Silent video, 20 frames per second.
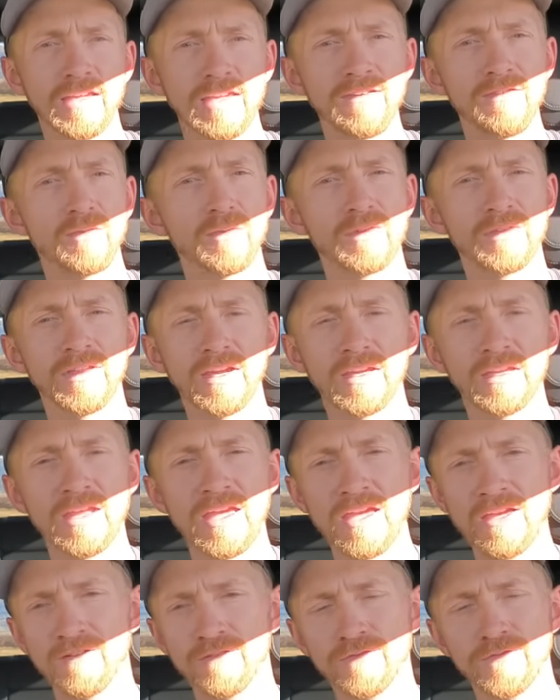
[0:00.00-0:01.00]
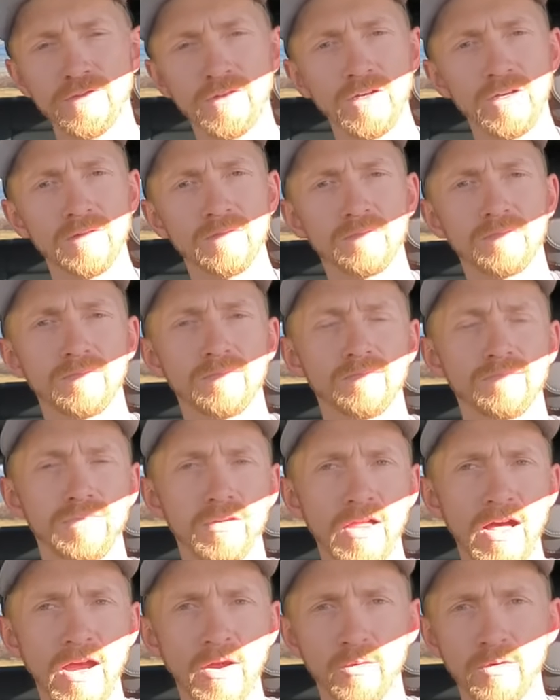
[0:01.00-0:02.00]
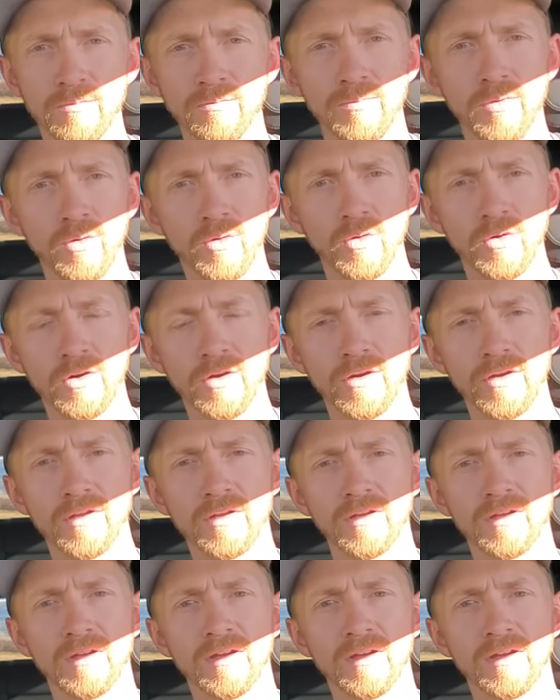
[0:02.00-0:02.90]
even with like an 8-foot plywood board,